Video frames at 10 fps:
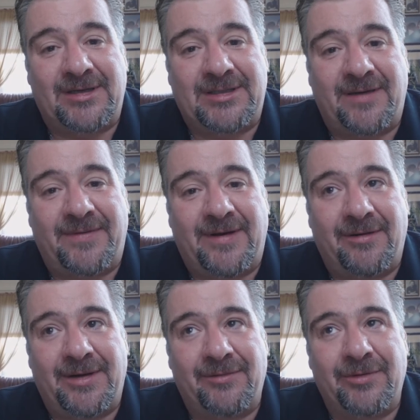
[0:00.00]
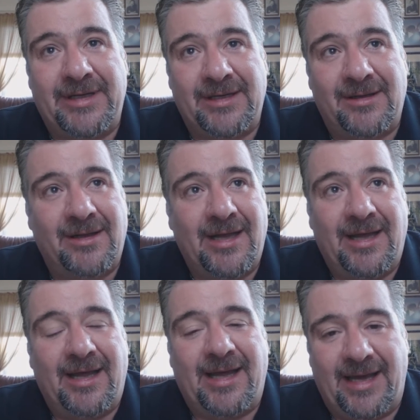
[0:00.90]
is a very real,
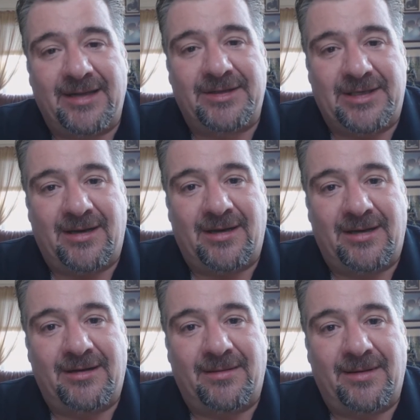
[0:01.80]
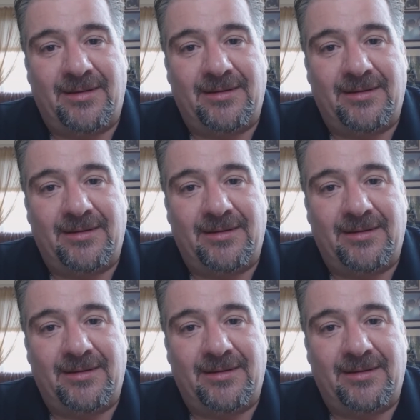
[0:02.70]
hands-on